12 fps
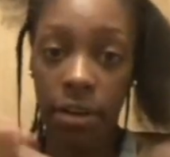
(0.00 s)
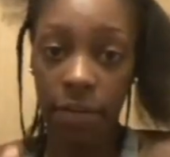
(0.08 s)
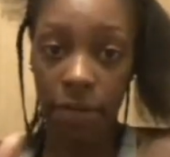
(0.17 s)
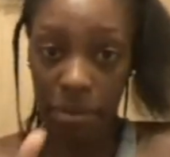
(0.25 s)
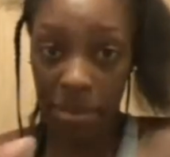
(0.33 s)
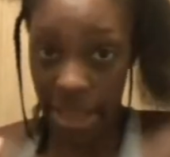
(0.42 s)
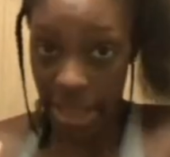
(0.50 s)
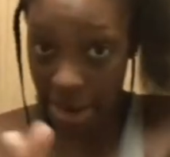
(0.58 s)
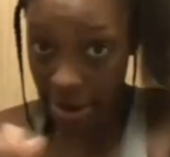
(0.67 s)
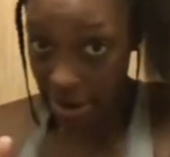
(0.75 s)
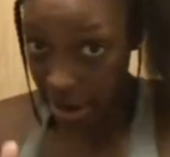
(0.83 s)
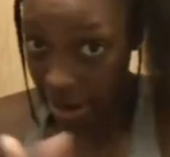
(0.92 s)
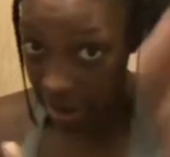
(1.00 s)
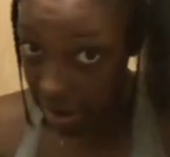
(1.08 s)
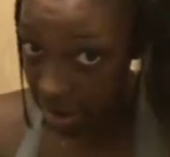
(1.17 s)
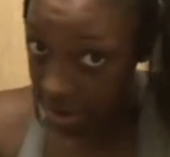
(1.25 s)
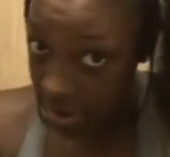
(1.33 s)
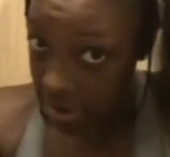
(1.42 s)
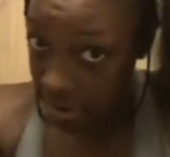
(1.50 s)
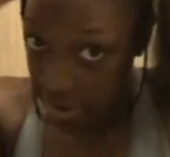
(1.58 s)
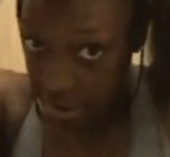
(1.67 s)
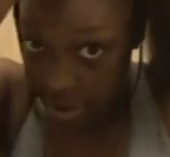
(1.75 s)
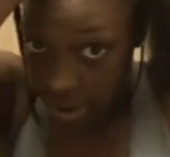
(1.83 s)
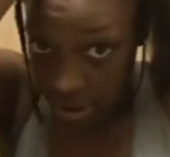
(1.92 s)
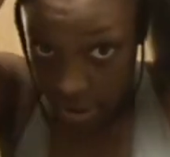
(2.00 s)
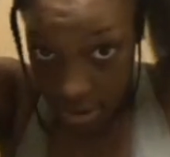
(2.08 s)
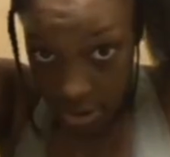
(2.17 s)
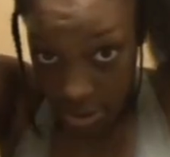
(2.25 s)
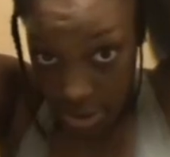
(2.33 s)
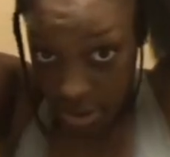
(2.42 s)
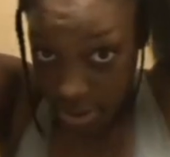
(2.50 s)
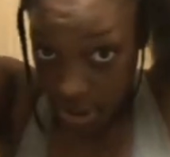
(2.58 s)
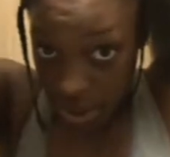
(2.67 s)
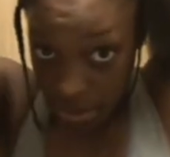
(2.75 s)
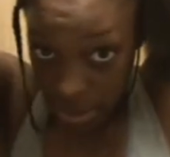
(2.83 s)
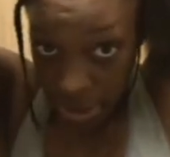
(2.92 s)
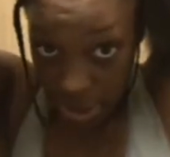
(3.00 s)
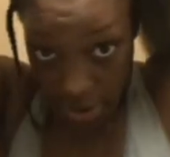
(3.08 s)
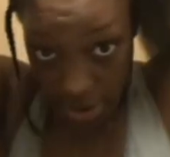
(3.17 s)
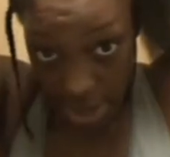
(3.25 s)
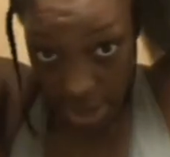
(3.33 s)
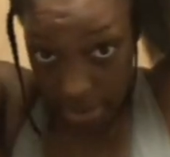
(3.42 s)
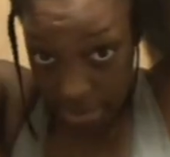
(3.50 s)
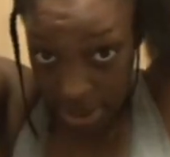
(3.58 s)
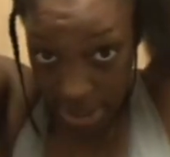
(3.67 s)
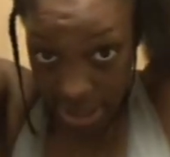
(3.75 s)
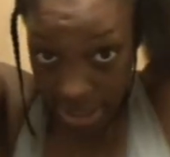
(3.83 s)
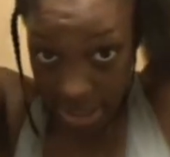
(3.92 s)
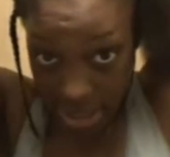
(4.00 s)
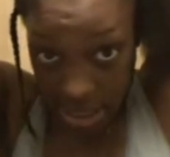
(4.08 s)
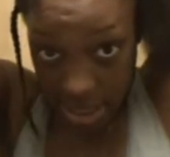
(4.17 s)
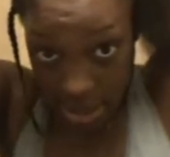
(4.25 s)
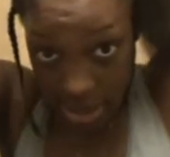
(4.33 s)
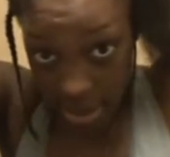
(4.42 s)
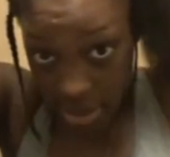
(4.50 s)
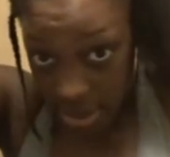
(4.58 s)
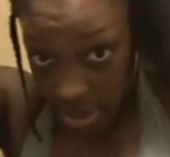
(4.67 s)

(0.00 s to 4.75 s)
for my hair care. So I'm going to go ahead and put this in.